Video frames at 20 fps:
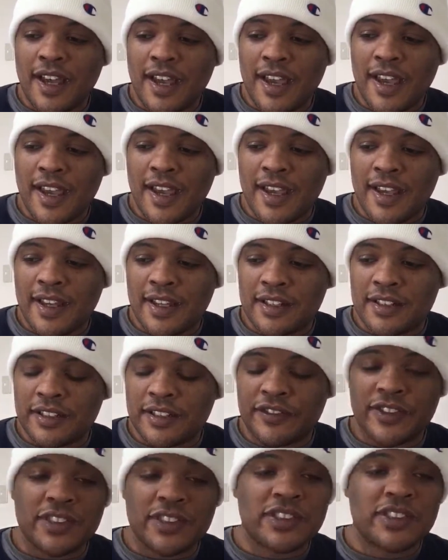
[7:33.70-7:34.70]
And
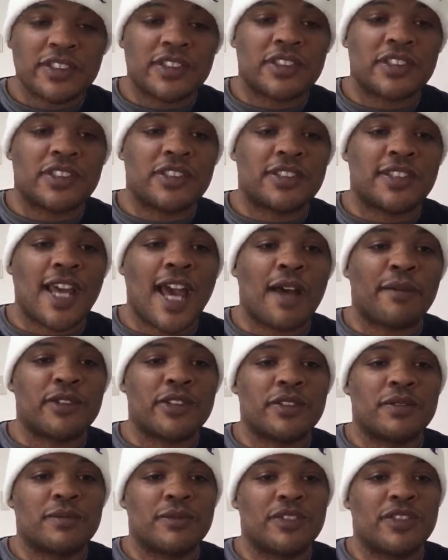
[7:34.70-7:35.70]
eventually she stabbed
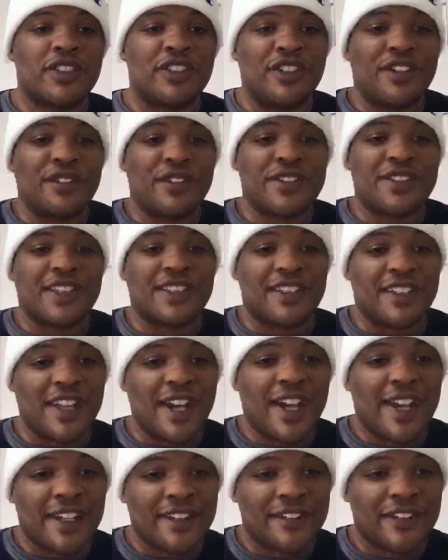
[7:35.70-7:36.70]
him with a
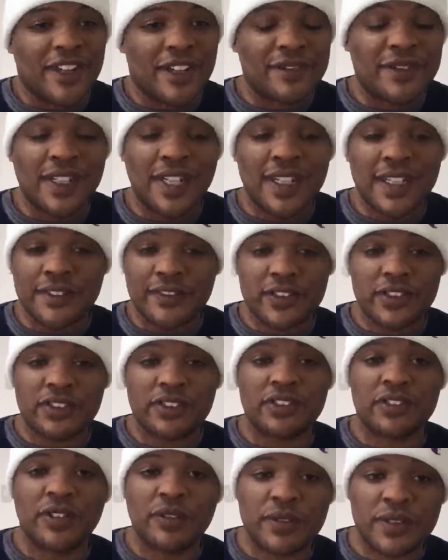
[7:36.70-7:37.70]
knife. I'm not even
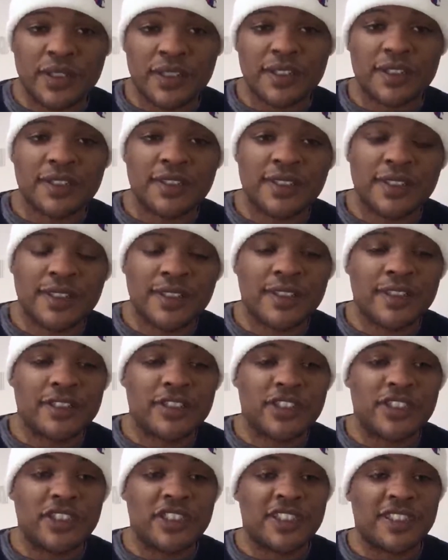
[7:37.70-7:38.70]
joking.
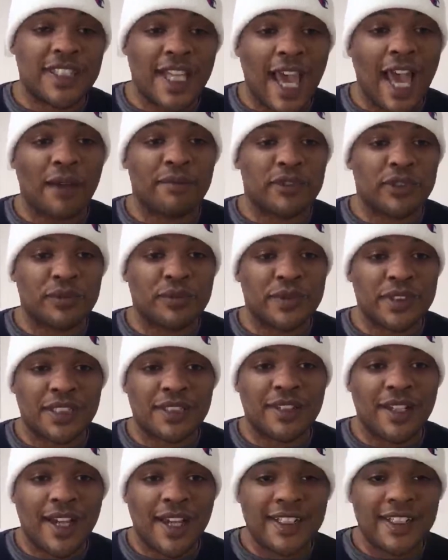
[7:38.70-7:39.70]
She stabbed him with a
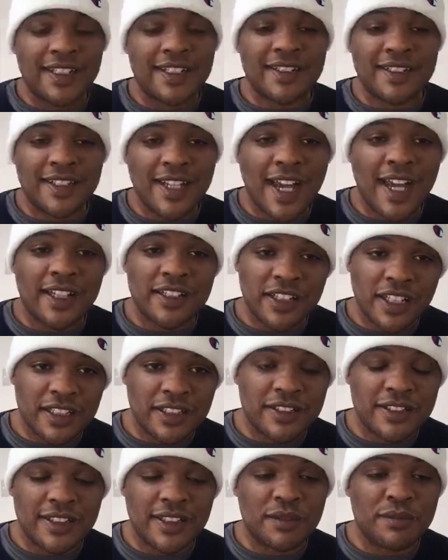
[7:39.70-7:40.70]
knife. He didn't die,
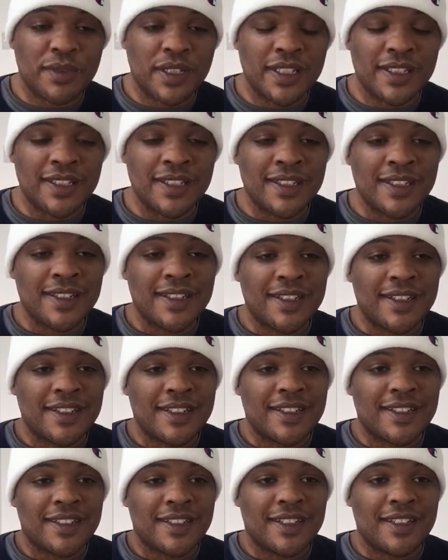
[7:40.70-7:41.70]
luckily, but
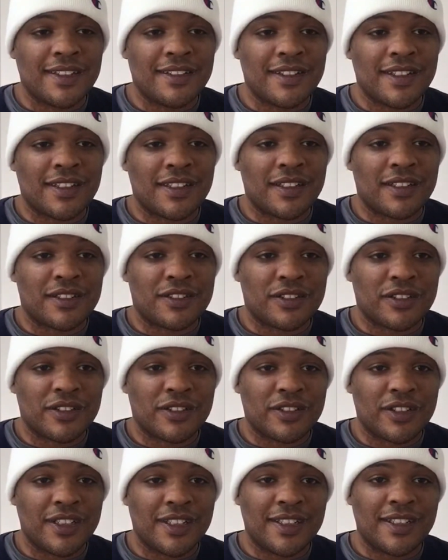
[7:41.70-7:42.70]
he
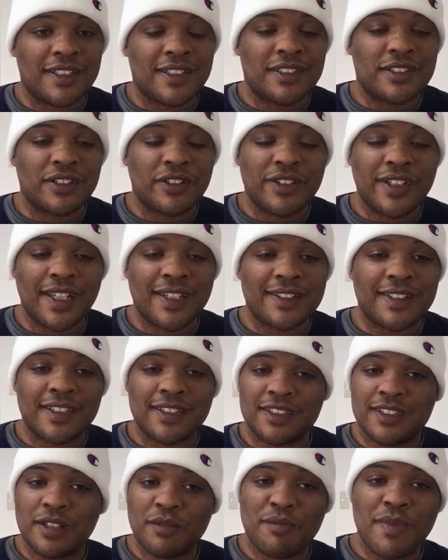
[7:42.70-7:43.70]
had to take a
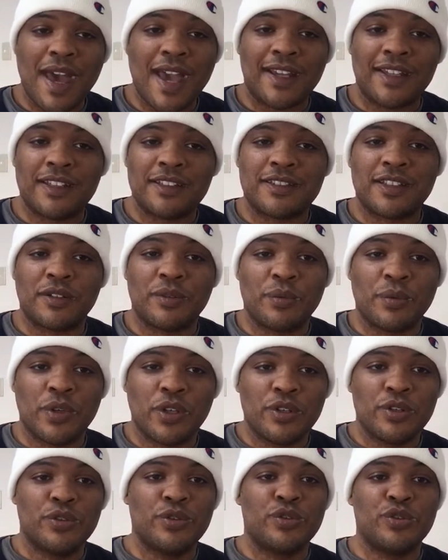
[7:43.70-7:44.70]
step back. He's like,
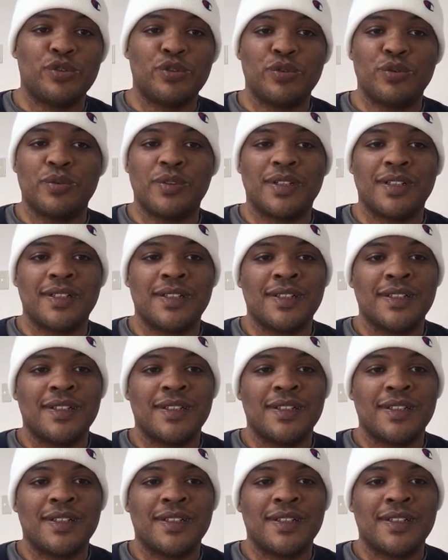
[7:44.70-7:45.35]
whoa.